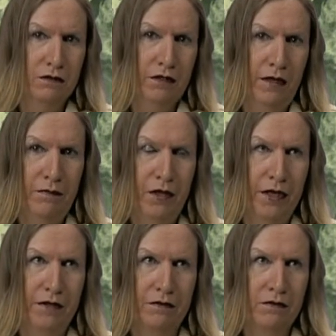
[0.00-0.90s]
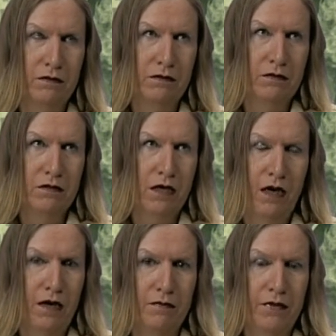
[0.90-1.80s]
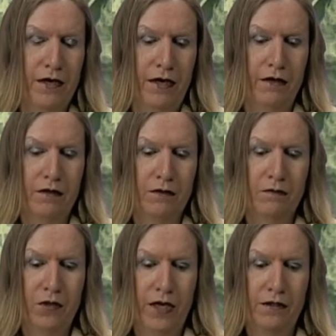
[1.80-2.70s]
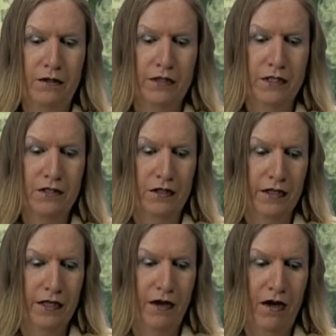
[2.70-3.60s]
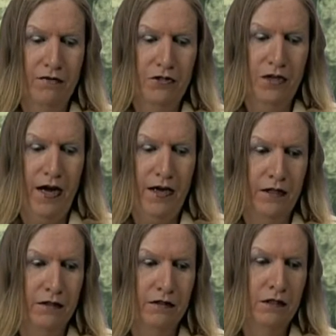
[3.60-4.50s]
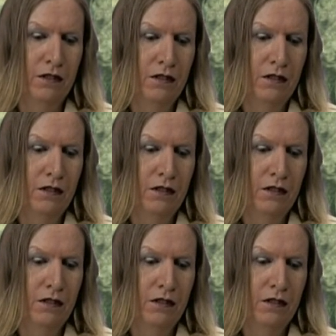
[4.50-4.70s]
airplane hub there, and a plane could easily get off track and